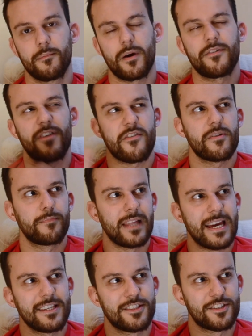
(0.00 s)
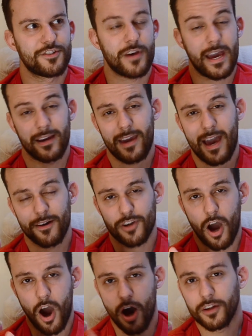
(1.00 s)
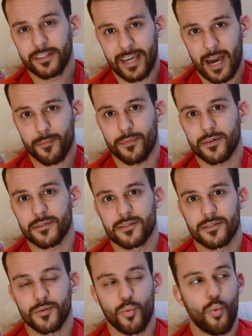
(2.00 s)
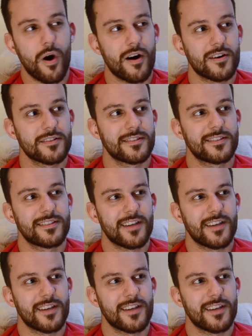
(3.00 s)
My favorite place to hang out on campus was